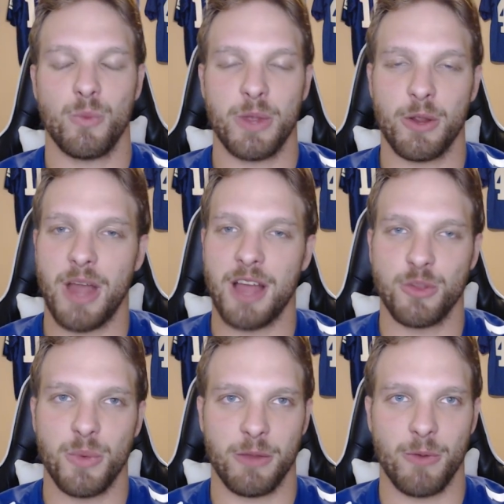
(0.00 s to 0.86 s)
we are not
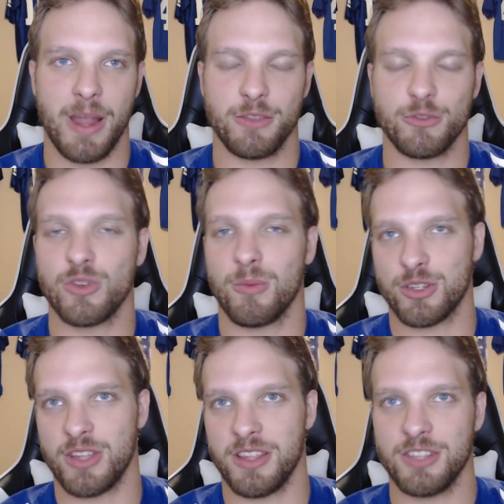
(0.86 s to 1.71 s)
doing right. There's so
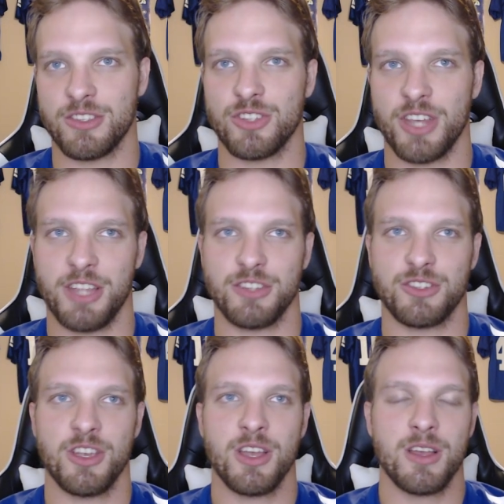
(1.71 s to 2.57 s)
much that needs to change.